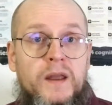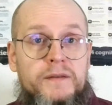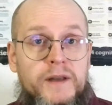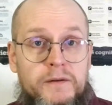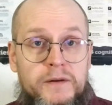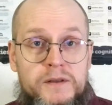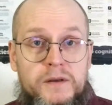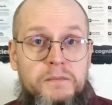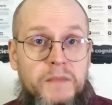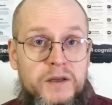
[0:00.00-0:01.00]
there is
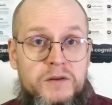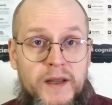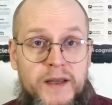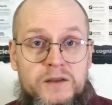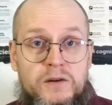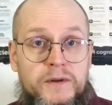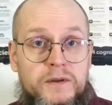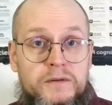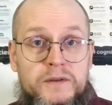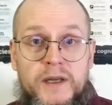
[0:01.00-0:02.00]
much less of a
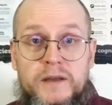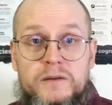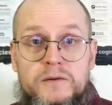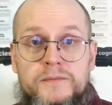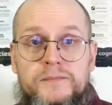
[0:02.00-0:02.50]
consensus